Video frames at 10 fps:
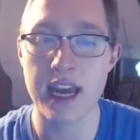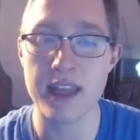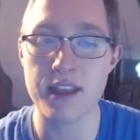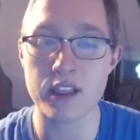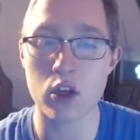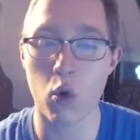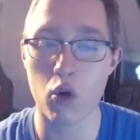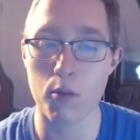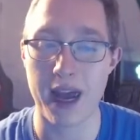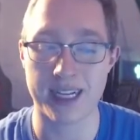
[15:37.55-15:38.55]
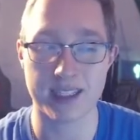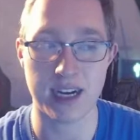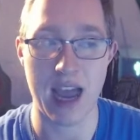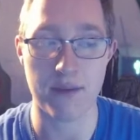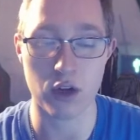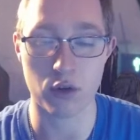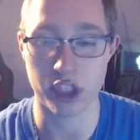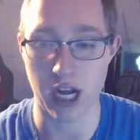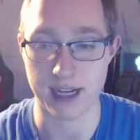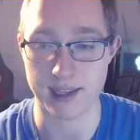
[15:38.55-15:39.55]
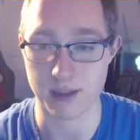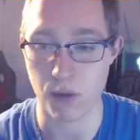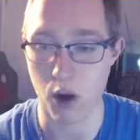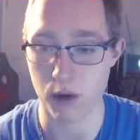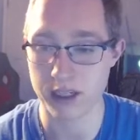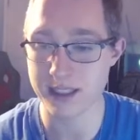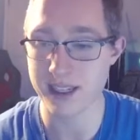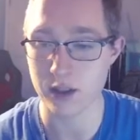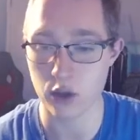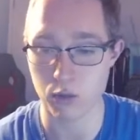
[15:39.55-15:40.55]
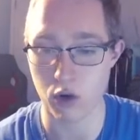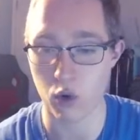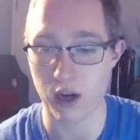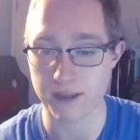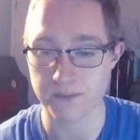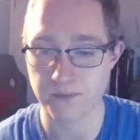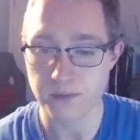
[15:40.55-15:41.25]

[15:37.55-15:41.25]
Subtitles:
and this cornerback's going to have shot at this ball. We're going to take a look real quick.